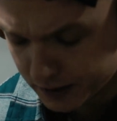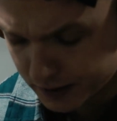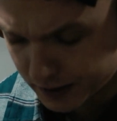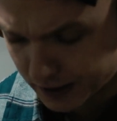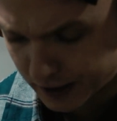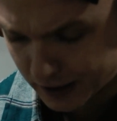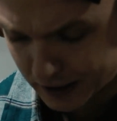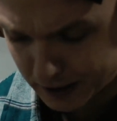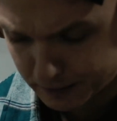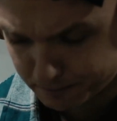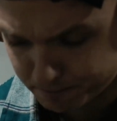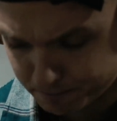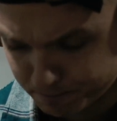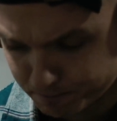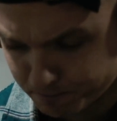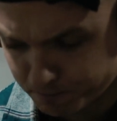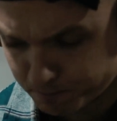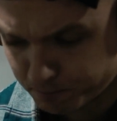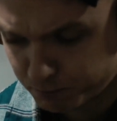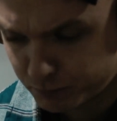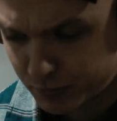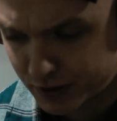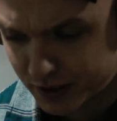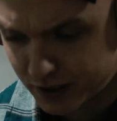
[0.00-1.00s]
Um,
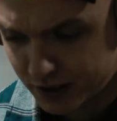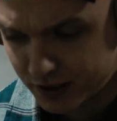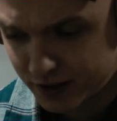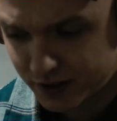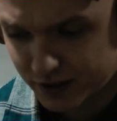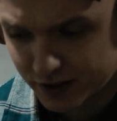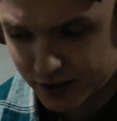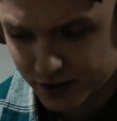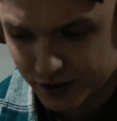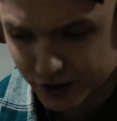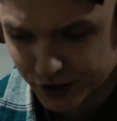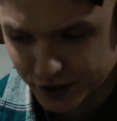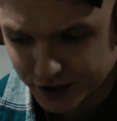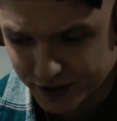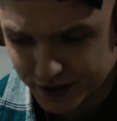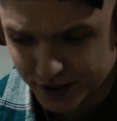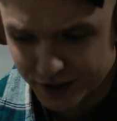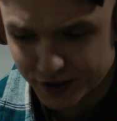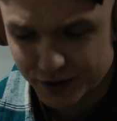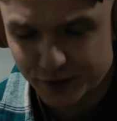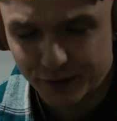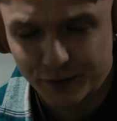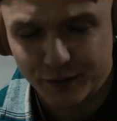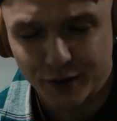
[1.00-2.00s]
but let's
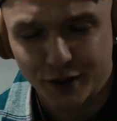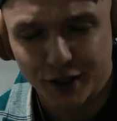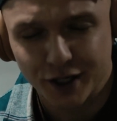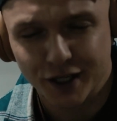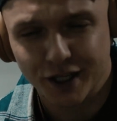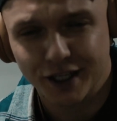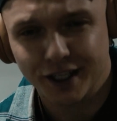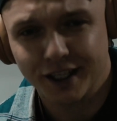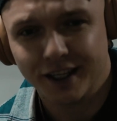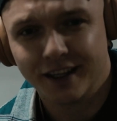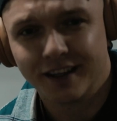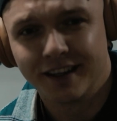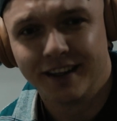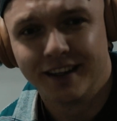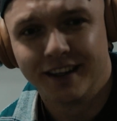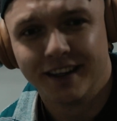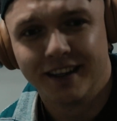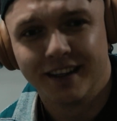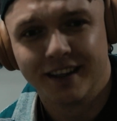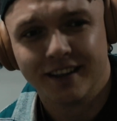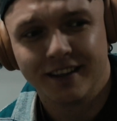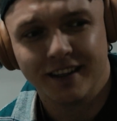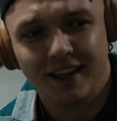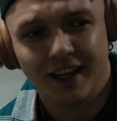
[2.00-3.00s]
identify
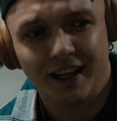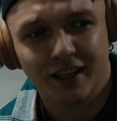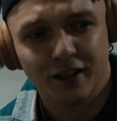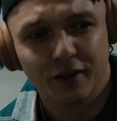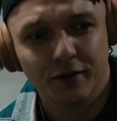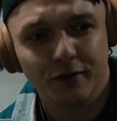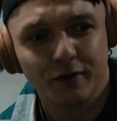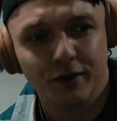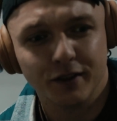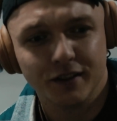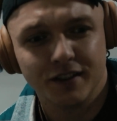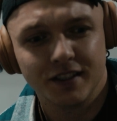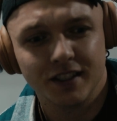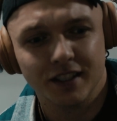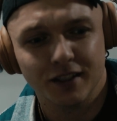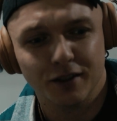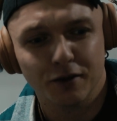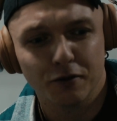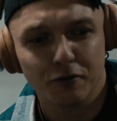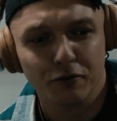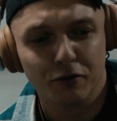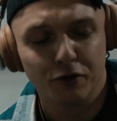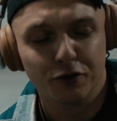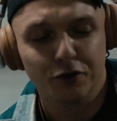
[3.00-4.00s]
the elephant in
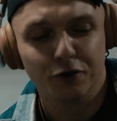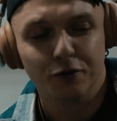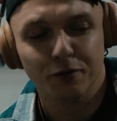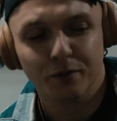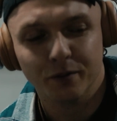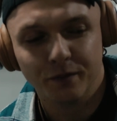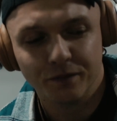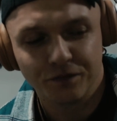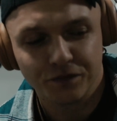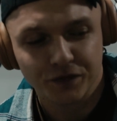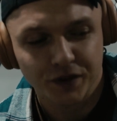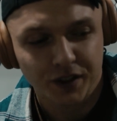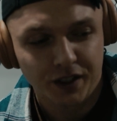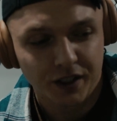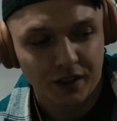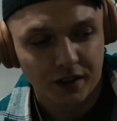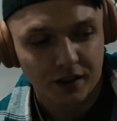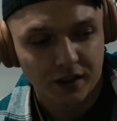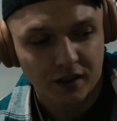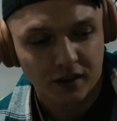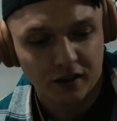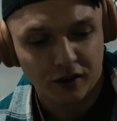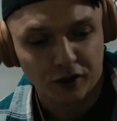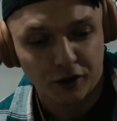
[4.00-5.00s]
the room.
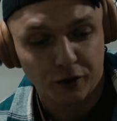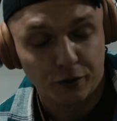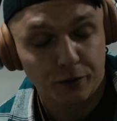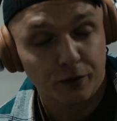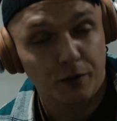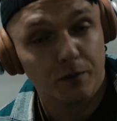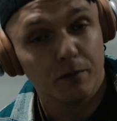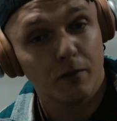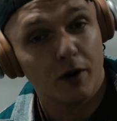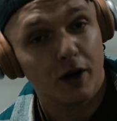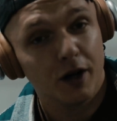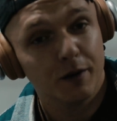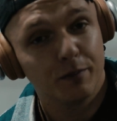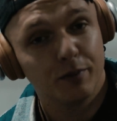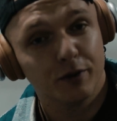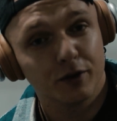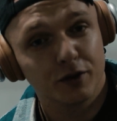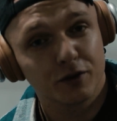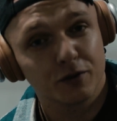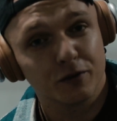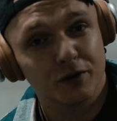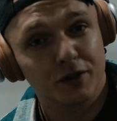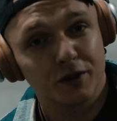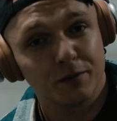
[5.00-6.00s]
You know, from my
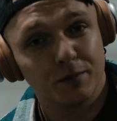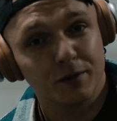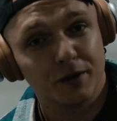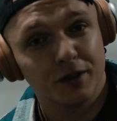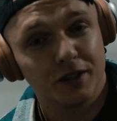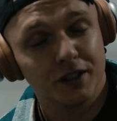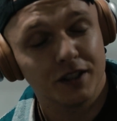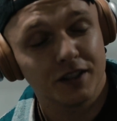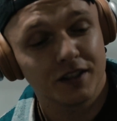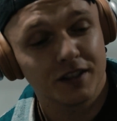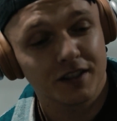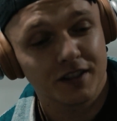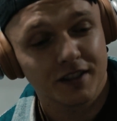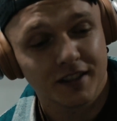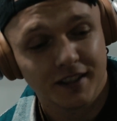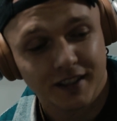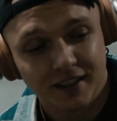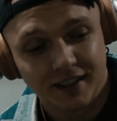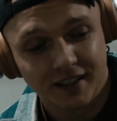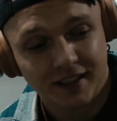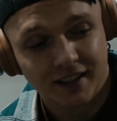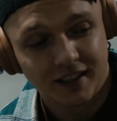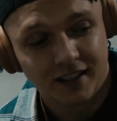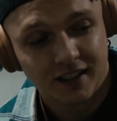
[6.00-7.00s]
personal experience,
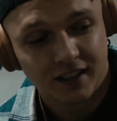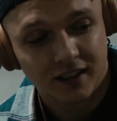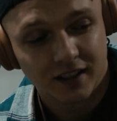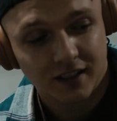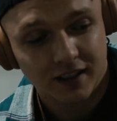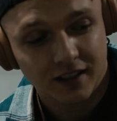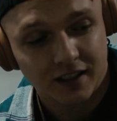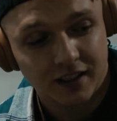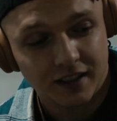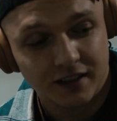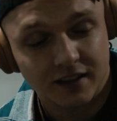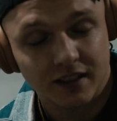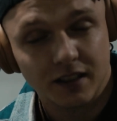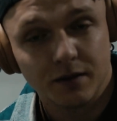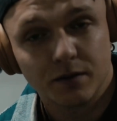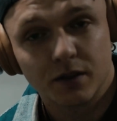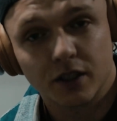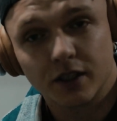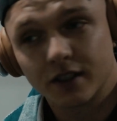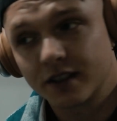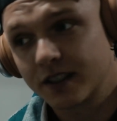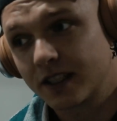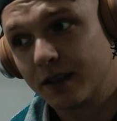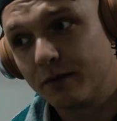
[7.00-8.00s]
he seems
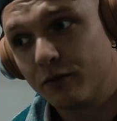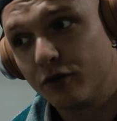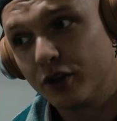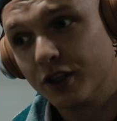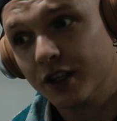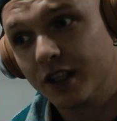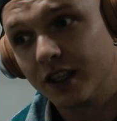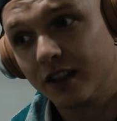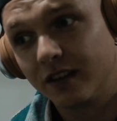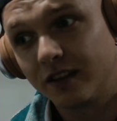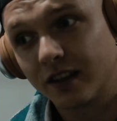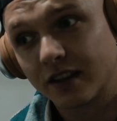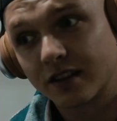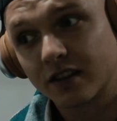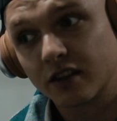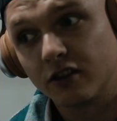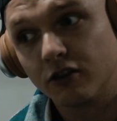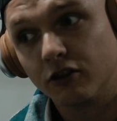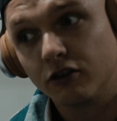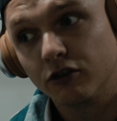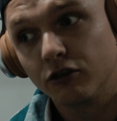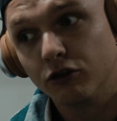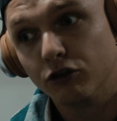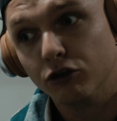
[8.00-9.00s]
like someone that
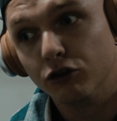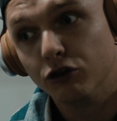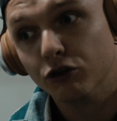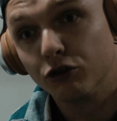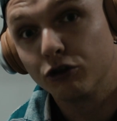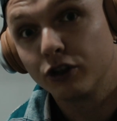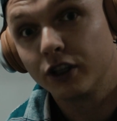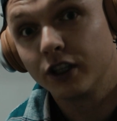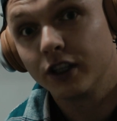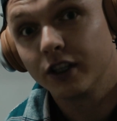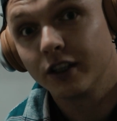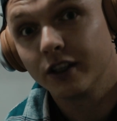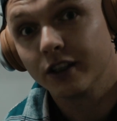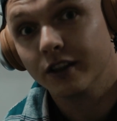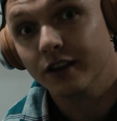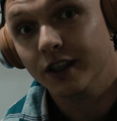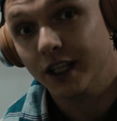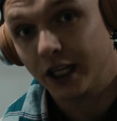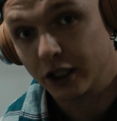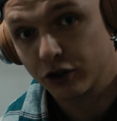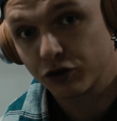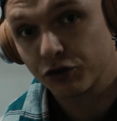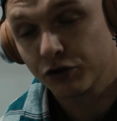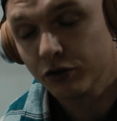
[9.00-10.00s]
doesn't look
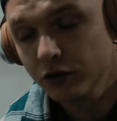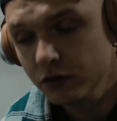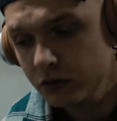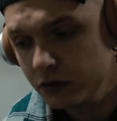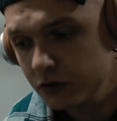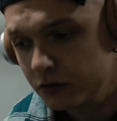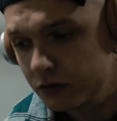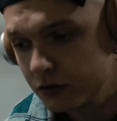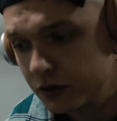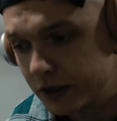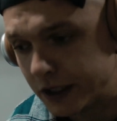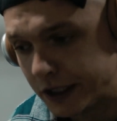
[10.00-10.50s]
natural.